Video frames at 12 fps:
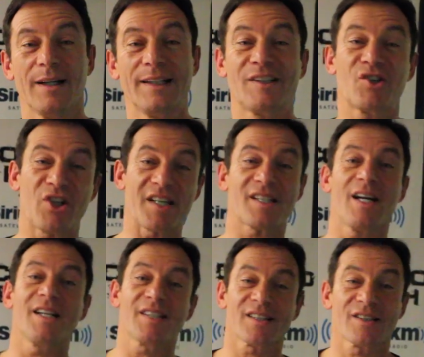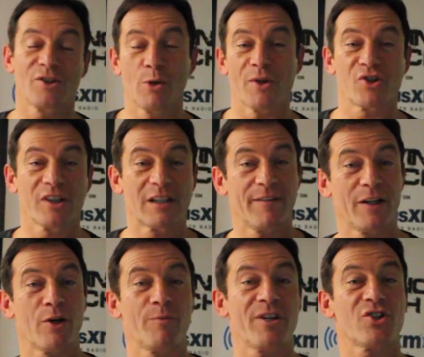Uh, this is Jason Isaacs. You're watching
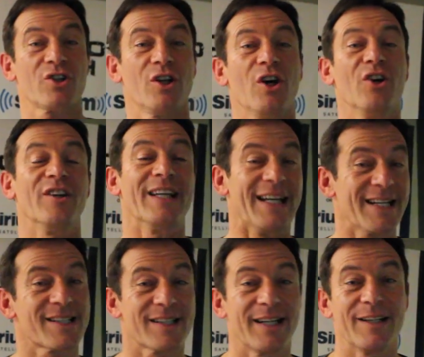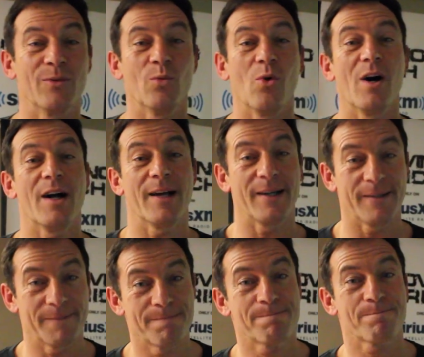Covino and Rich on SNY.
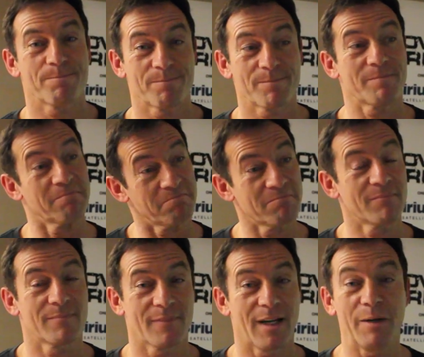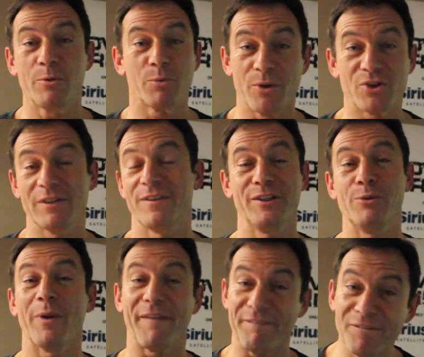I would watch it if I knew
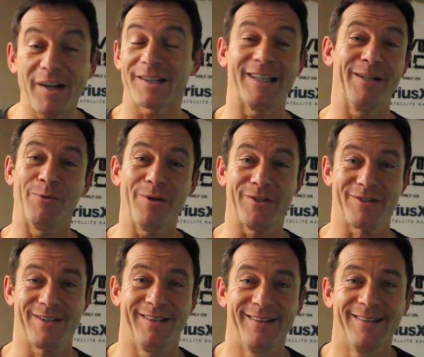what the fuck that was.